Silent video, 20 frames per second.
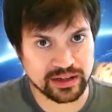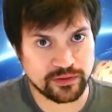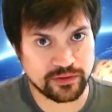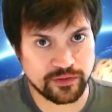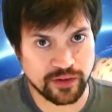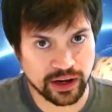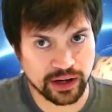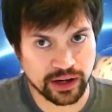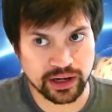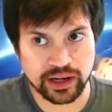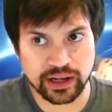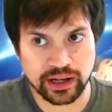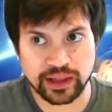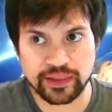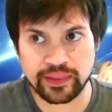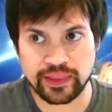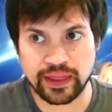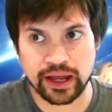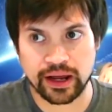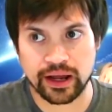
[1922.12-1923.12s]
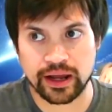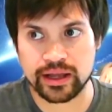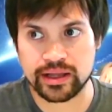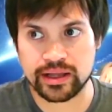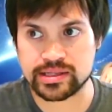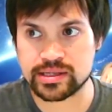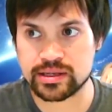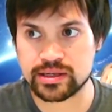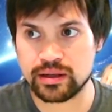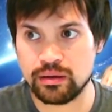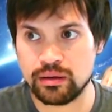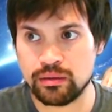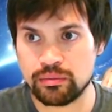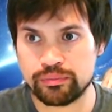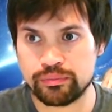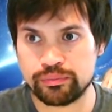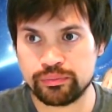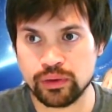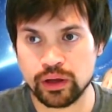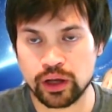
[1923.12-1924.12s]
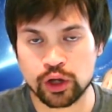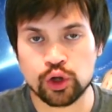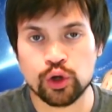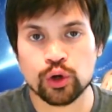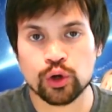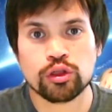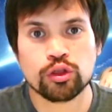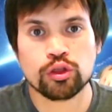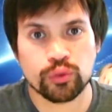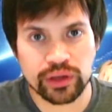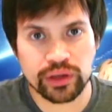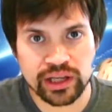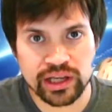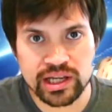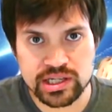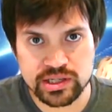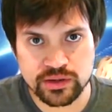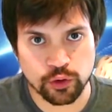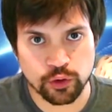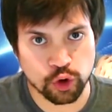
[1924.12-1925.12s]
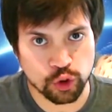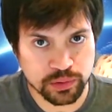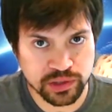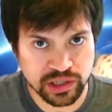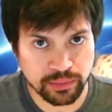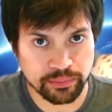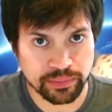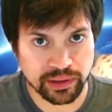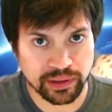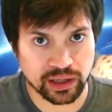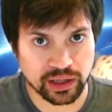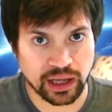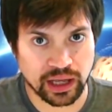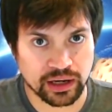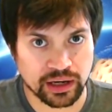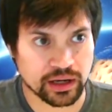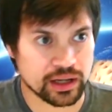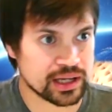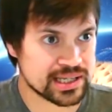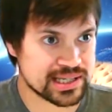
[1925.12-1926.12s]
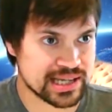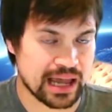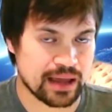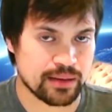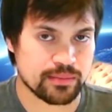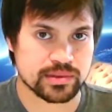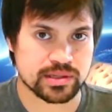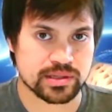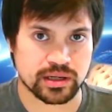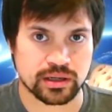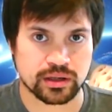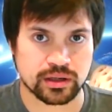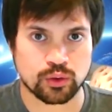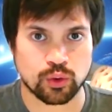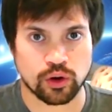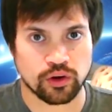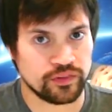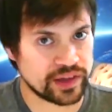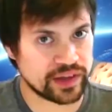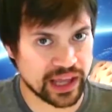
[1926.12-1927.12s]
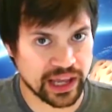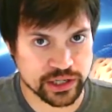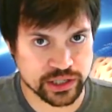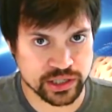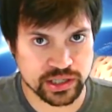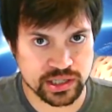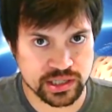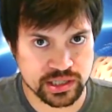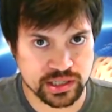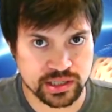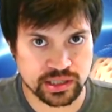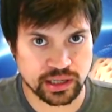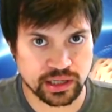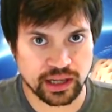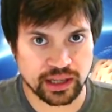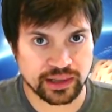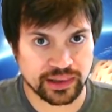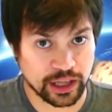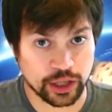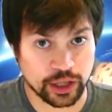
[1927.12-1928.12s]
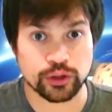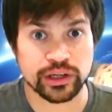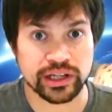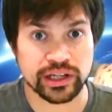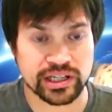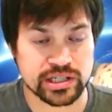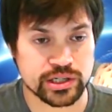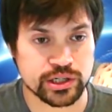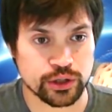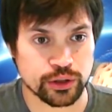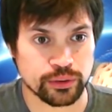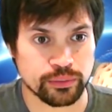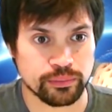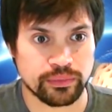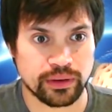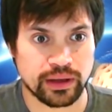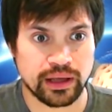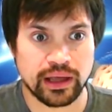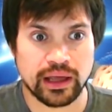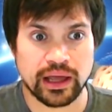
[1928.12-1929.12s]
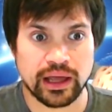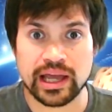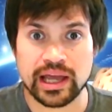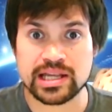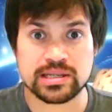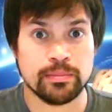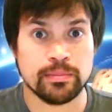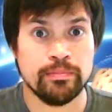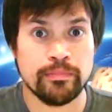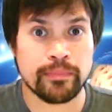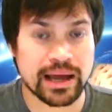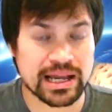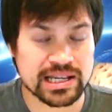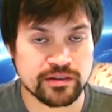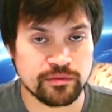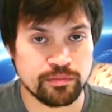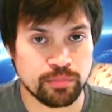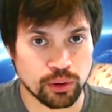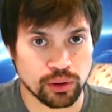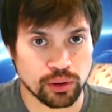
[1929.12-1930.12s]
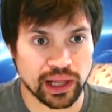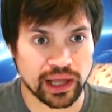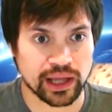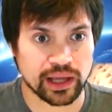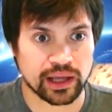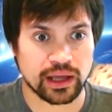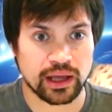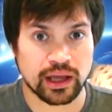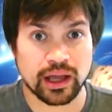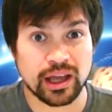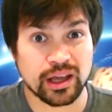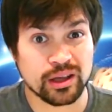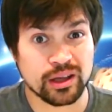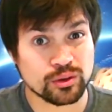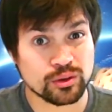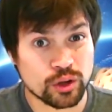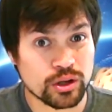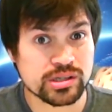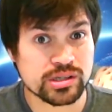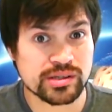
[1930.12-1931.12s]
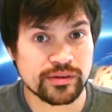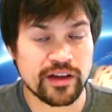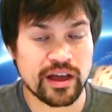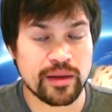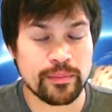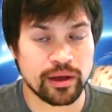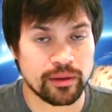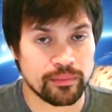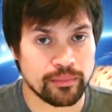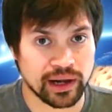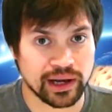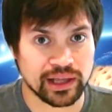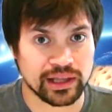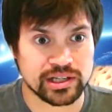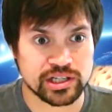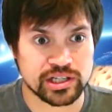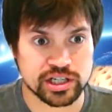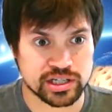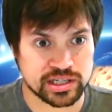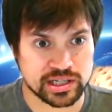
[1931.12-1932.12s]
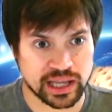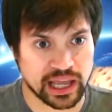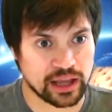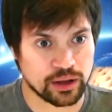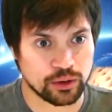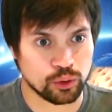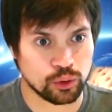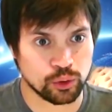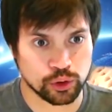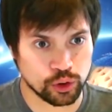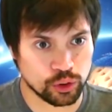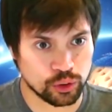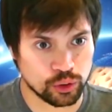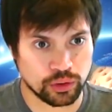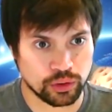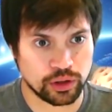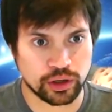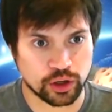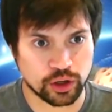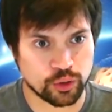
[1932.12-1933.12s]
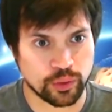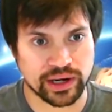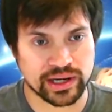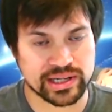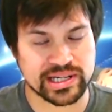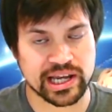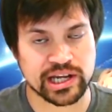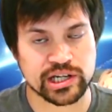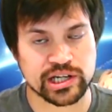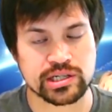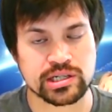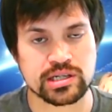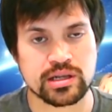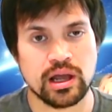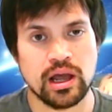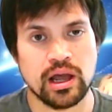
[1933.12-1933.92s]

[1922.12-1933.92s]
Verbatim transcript: fund, there's a good three years of hoop jumping and exams and qualifications that you need to do. It's a massive ball ache. It'll cost a fair bit of money just to get all your accreditations.